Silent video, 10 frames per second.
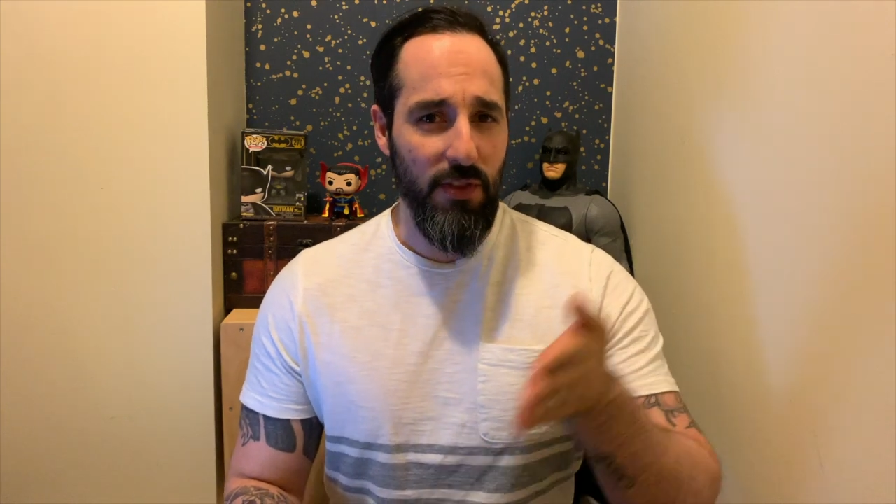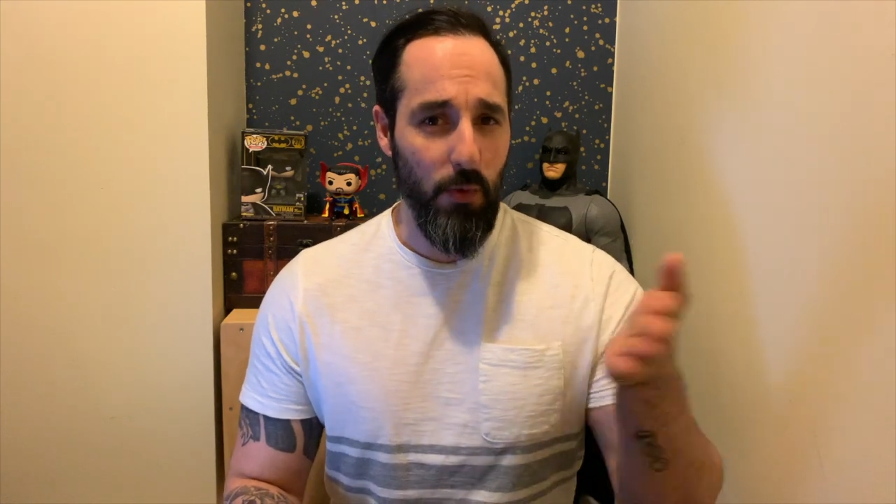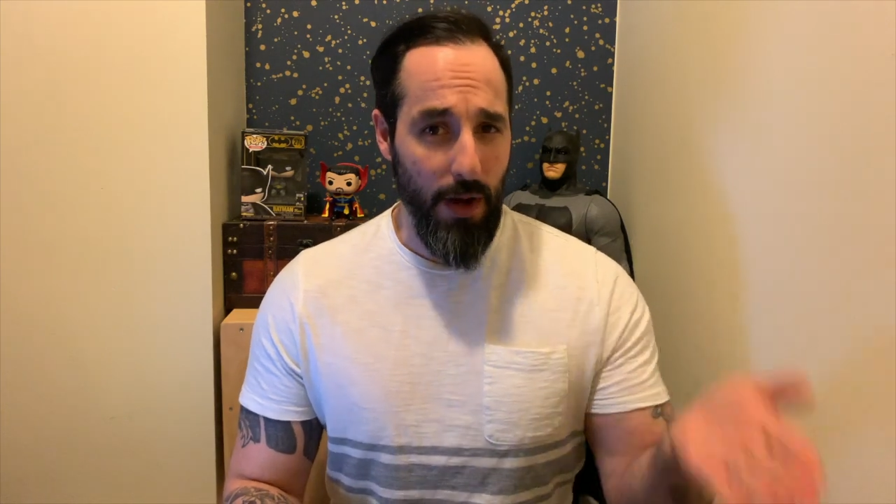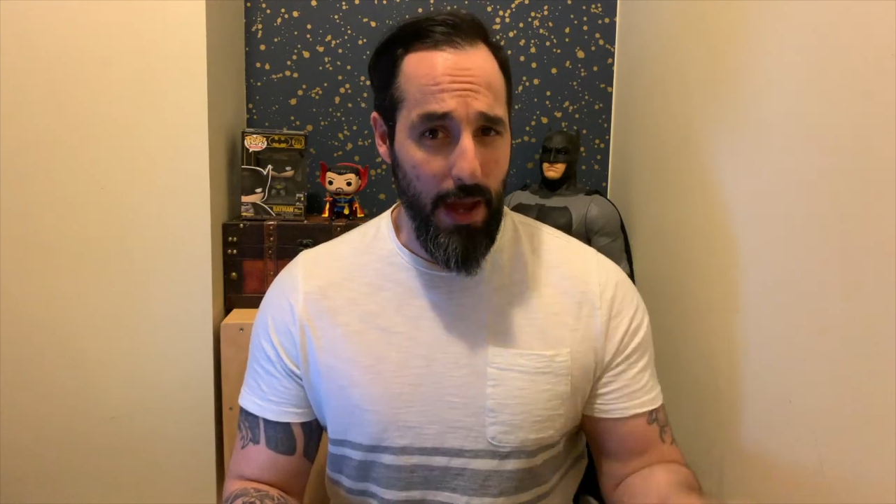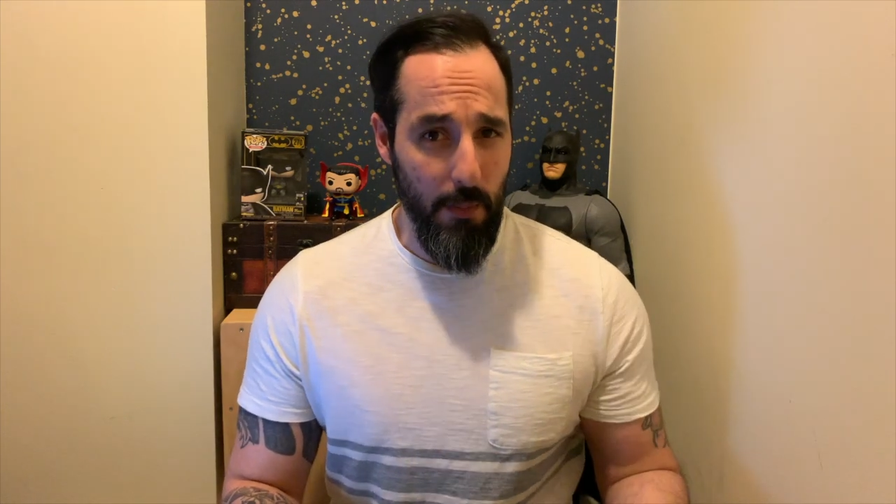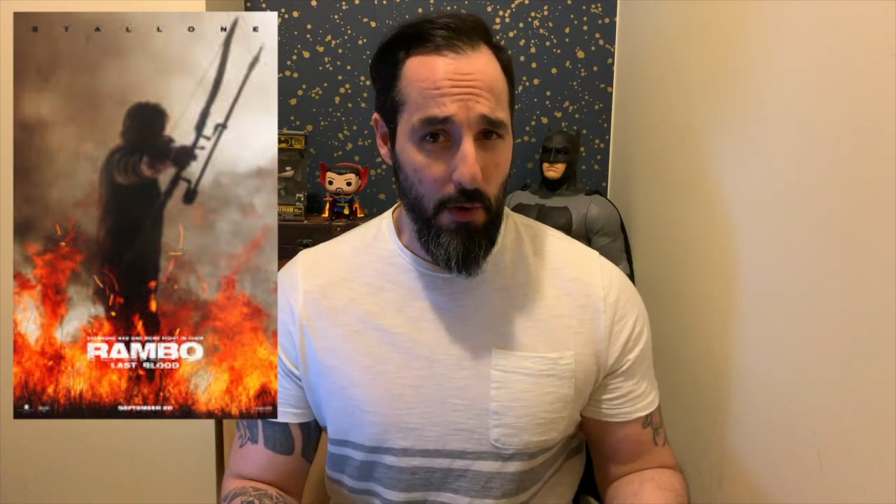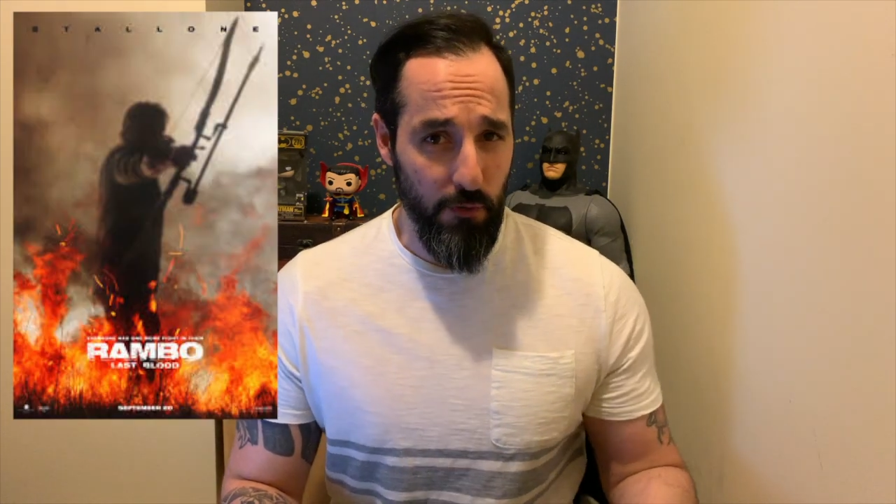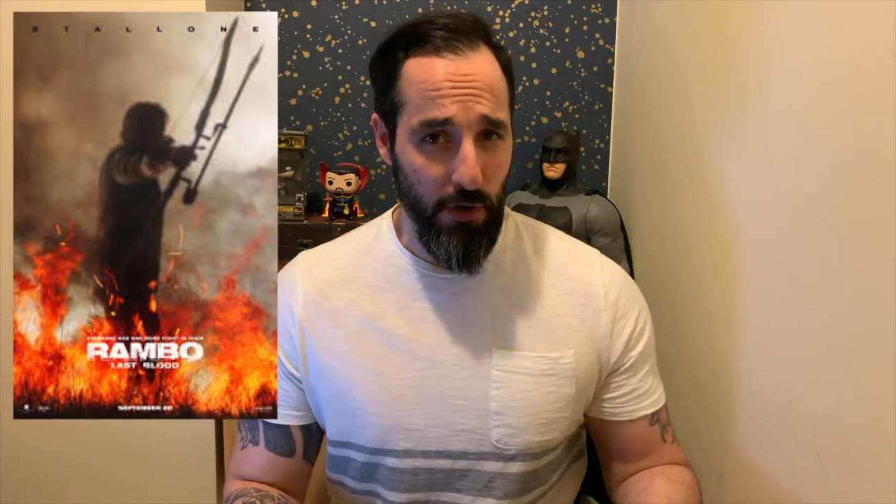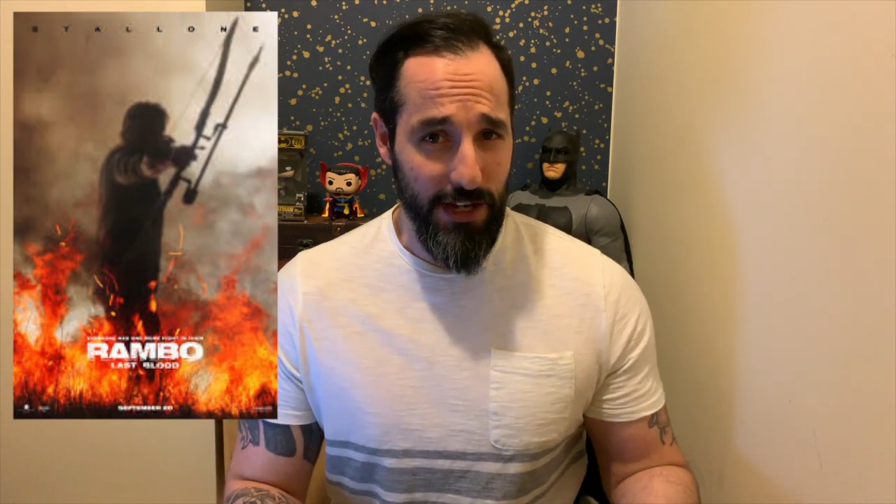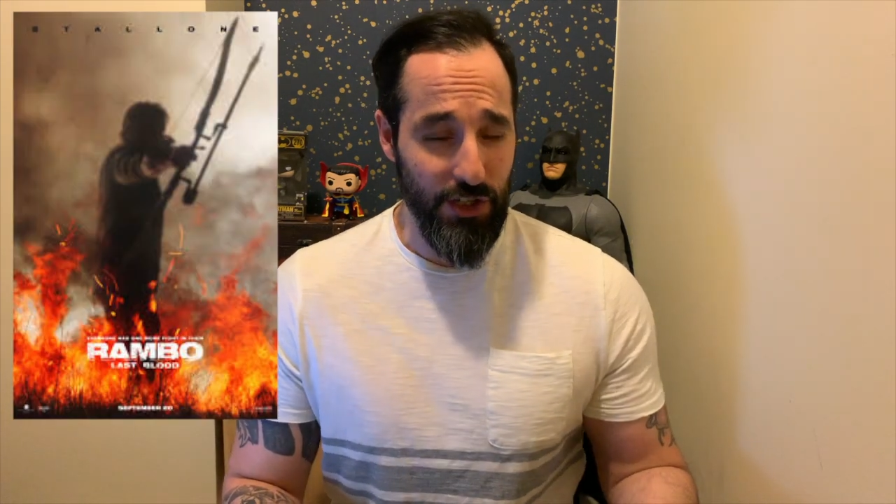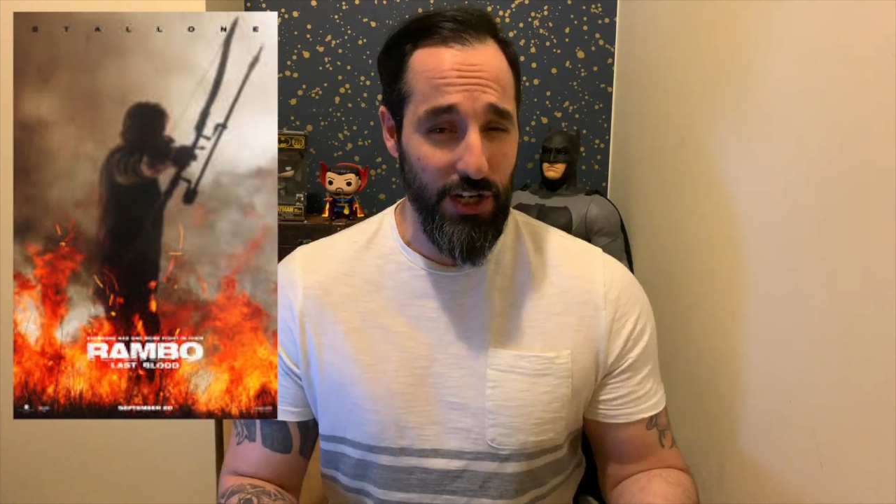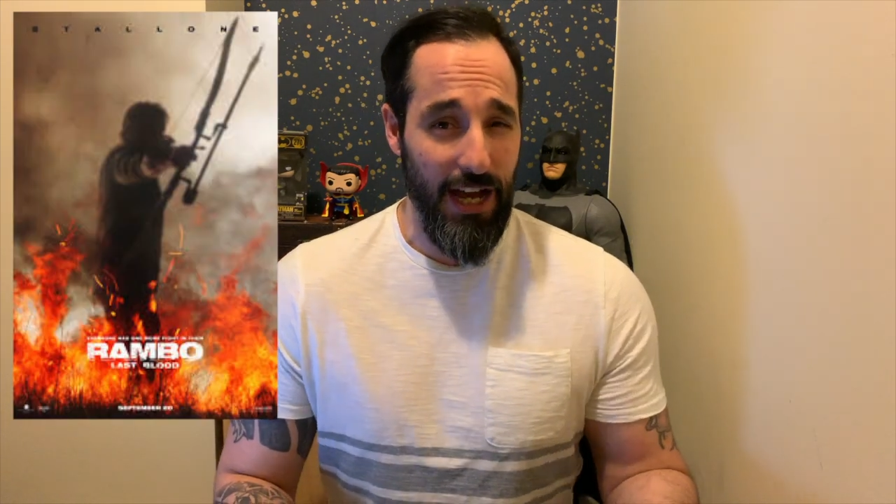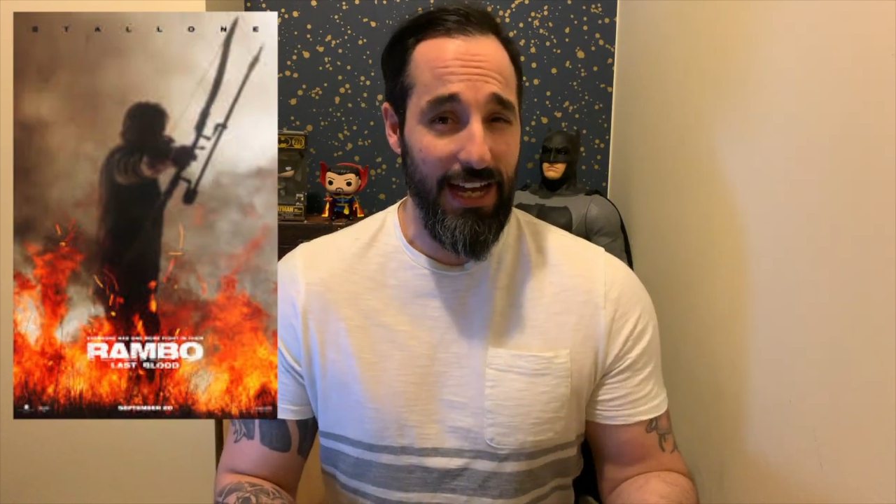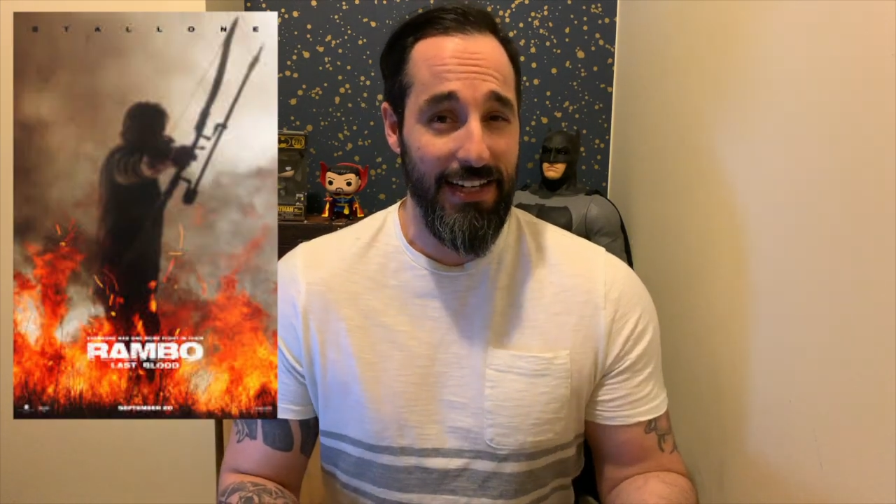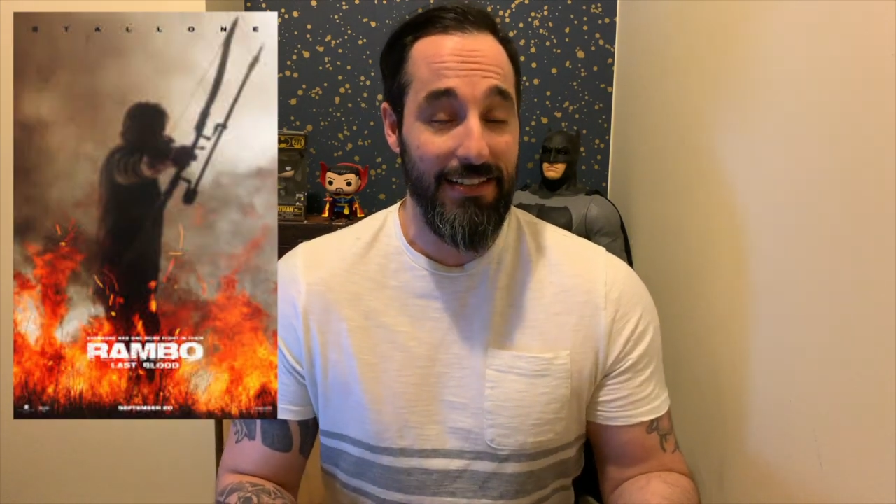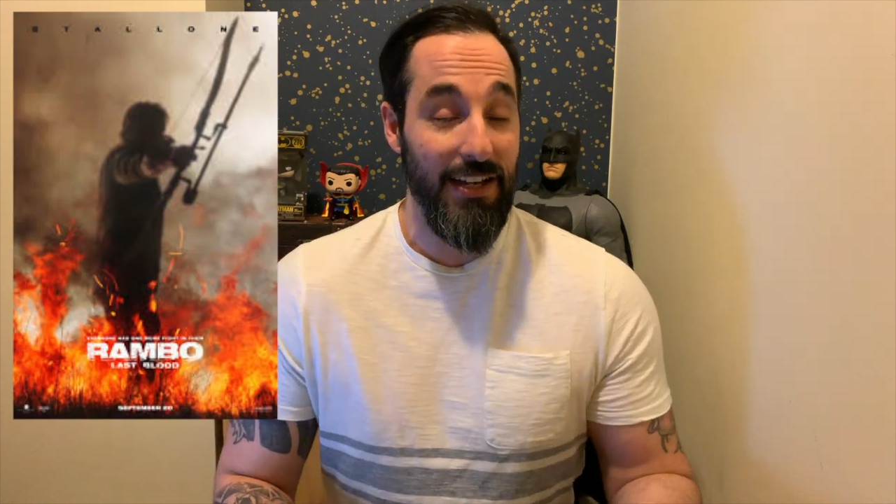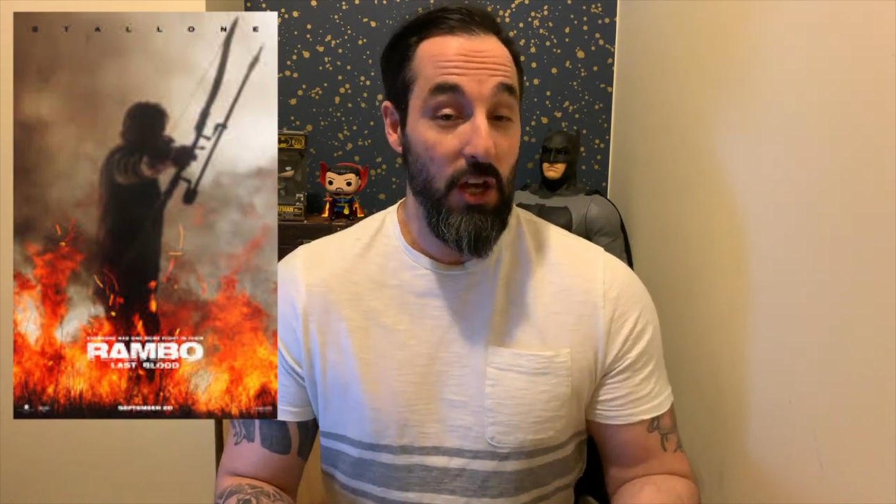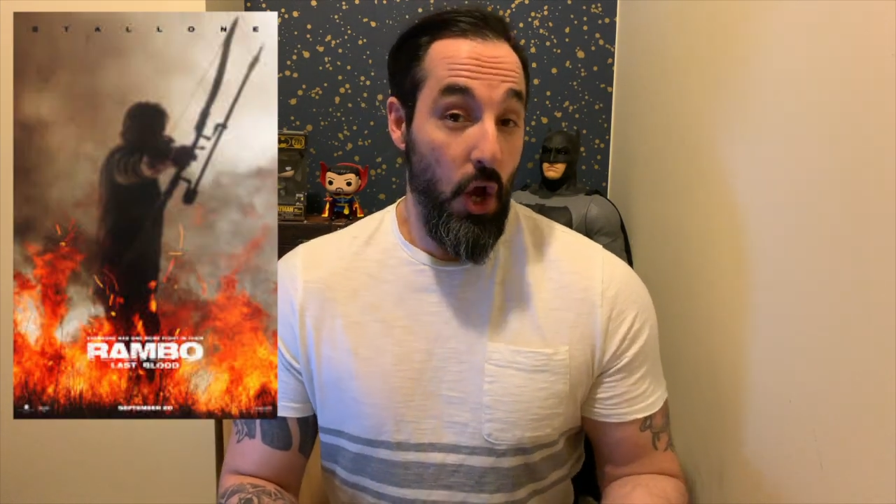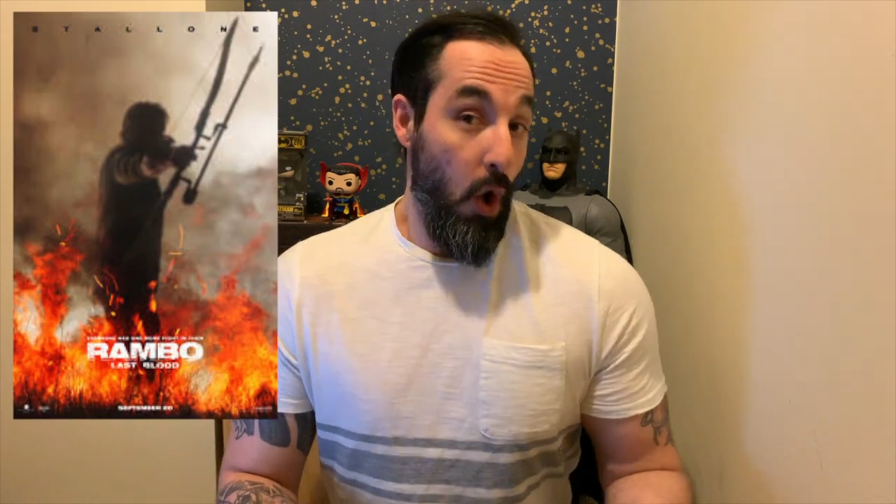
in the Rambo franchise,